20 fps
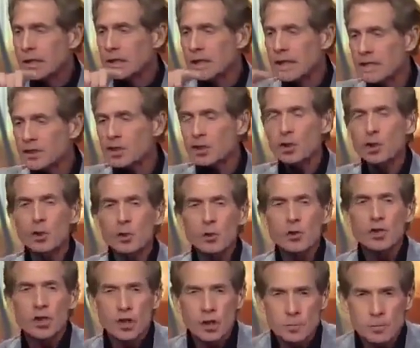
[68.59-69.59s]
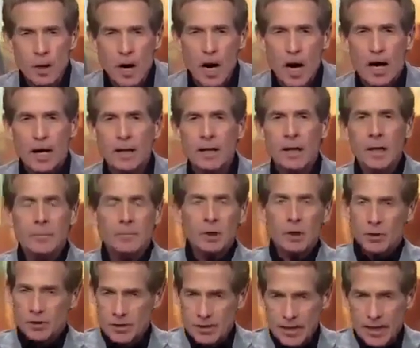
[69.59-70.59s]
Let's lose a spot,
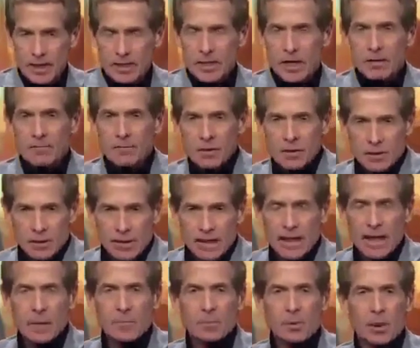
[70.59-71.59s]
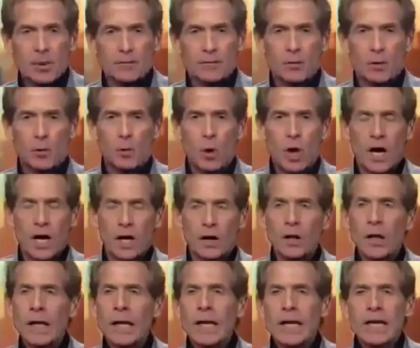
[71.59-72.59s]
because Dez obviously can't play for a
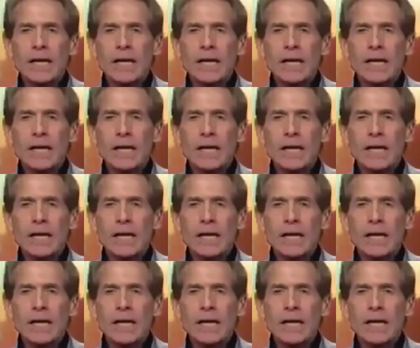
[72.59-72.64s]
while,